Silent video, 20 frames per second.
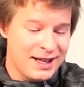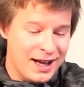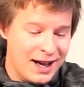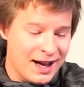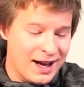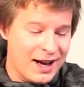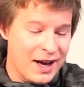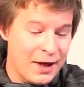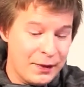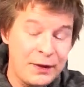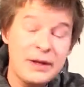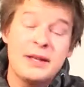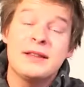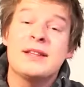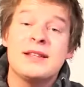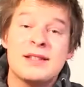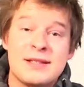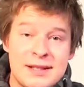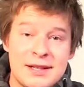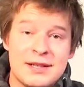Uh, I think
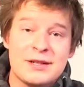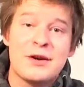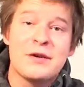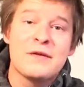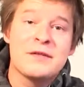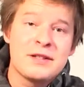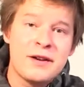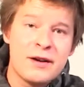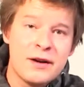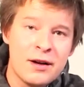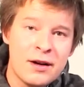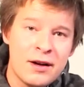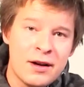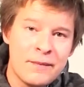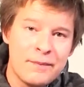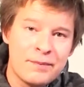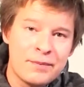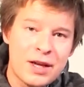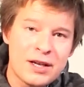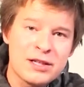this deserves
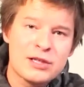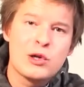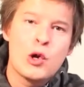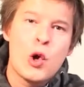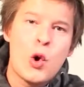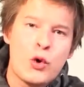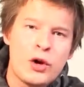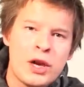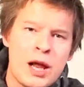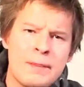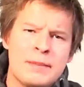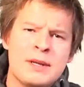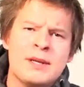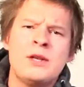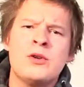a, a slow clap.